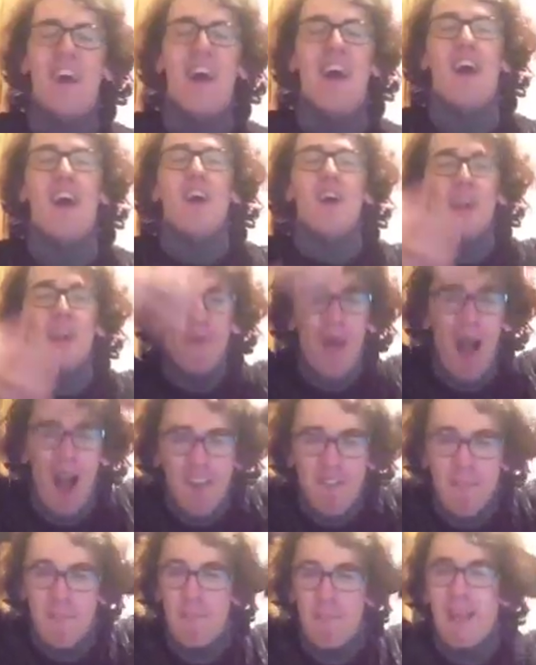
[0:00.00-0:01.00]
there who
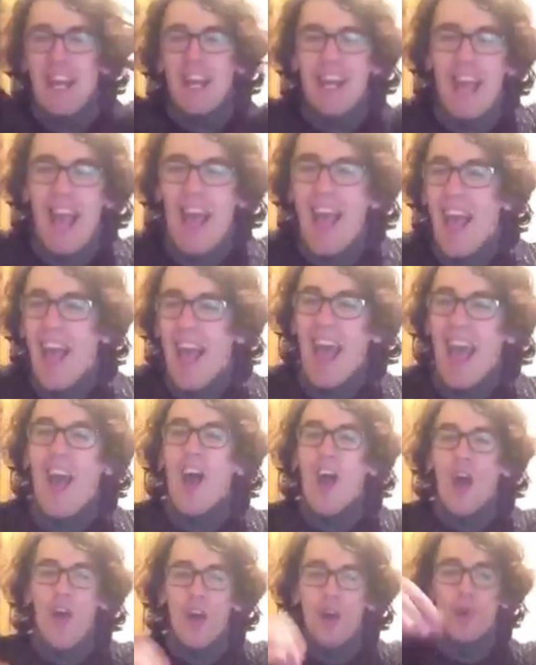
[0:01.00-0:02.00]
have big hair
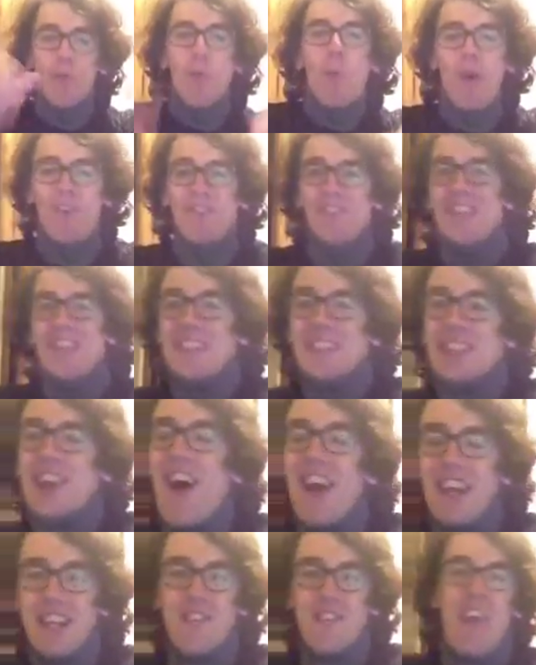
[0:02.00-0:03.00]
who want these kind